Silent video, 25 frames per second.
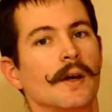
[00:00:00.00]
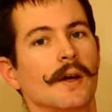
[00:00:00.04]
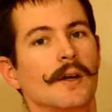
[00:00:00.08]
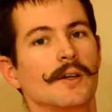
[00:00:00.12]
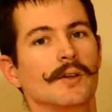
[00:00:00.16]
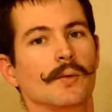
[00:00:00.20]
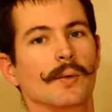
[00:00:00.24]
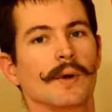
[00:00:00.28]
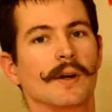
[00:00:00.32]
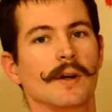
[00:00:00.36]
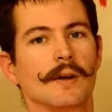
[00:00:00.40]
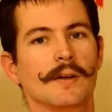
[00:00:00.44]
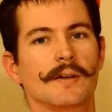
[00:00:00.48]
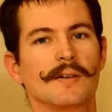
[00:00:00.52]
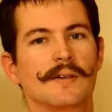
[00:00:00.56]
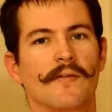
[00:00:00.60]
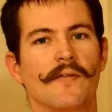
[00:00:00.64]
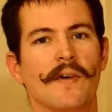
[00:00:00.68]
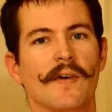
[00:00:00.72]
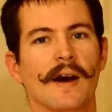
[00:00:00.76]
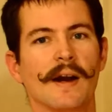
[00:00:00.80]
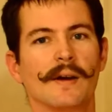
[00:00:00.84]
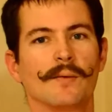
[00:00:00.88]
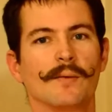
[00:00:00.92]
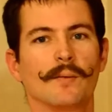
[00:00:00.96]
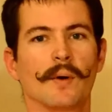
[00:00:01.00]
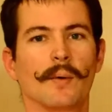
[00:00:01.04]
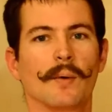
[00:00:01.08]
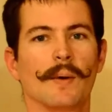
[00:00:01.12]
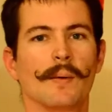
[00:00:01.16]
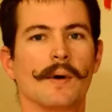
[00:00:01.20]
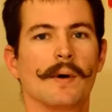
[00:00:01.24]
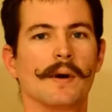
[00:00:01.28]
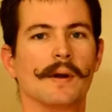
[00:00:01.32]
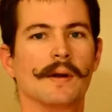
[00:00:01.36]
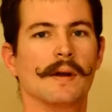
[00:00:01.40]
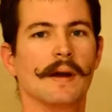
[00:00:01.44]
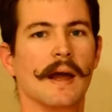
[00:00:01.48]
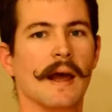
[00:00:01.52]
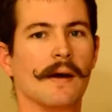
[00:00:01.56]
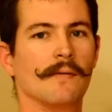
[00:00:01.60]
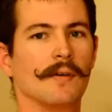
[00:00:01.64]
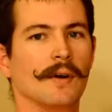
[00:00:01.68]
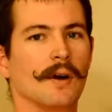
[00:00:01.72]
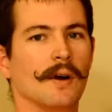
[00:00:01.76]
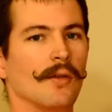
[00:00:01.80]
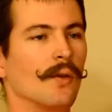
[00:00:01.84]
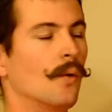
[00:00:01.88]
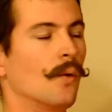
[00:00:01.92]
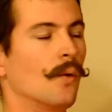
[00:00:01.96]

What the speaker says: So we're going to find where we want to have it on the